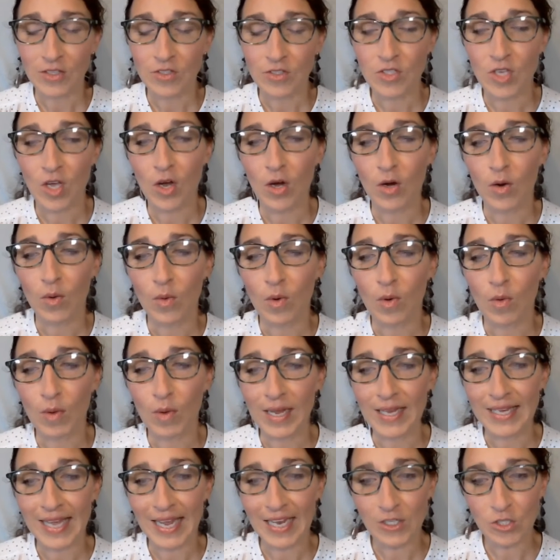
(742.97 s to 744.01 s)
And so
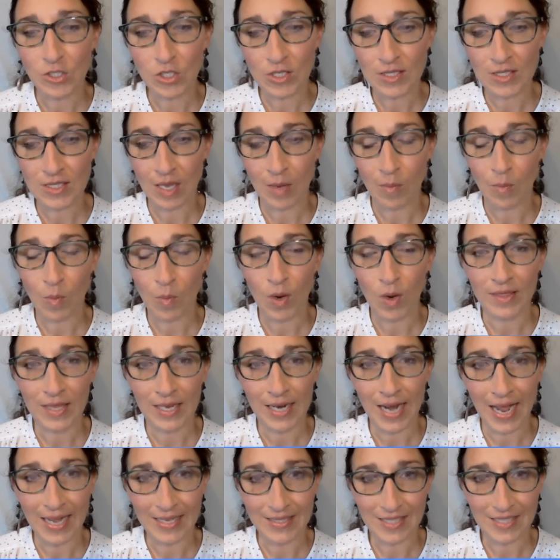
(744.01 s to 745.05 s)
engaging
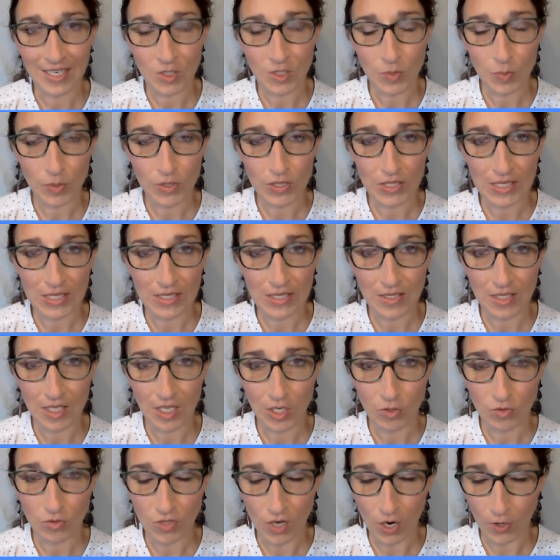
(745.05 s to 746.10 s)
someone that has expertise
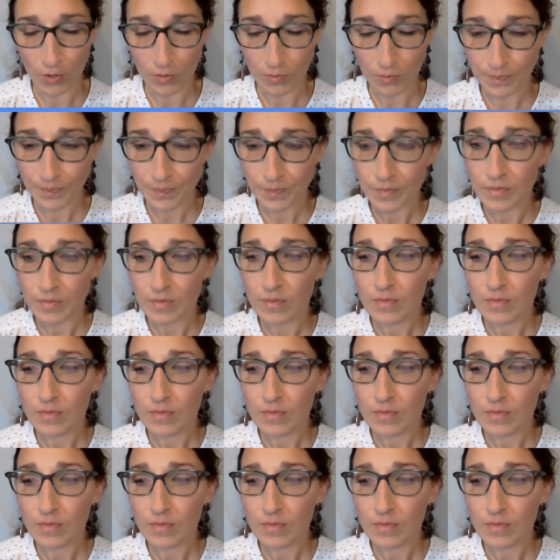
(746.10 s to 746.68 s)
that you don't,